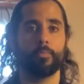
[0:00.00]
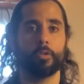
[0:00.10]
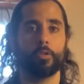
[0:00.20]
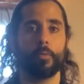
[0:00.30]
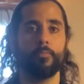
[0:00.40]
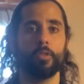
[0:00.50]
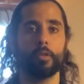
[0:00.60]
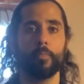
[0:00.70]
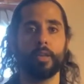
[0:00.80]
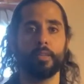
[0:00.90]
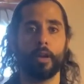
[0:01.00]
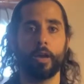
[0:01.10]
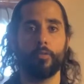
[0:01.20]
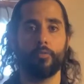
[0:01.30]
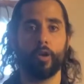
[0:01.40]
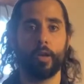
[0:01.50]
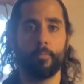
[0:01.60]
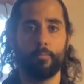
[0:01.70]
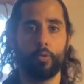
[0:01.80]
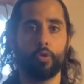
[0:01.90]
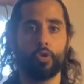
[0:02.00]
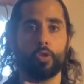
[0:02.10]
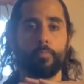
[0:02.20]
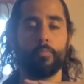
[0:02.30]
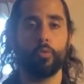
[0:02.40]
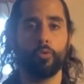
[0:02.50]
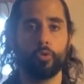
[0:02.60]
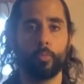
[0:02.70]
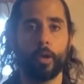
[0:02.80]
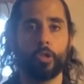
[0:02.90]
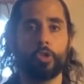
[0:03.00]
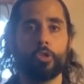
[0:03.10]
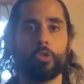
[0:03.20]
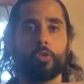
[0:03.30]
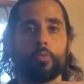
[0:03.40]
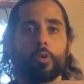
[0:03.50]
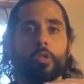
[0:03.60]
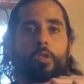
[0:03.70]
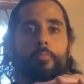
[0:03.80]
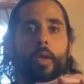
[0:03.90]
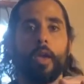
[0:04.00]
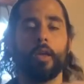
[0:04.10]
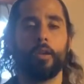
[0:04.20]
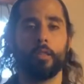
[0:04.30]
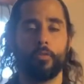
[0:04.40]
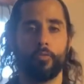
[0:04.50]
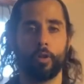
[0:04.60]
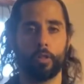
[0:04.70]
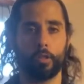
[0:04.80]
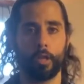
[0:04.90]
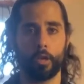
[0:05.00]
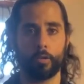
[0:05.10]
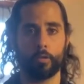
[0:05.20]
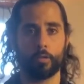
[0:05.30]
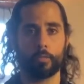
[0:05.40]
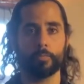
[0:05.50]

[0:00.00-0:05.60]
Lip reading: So I'm feeling my diaphragm push in both directions to expand in the front of the lungs.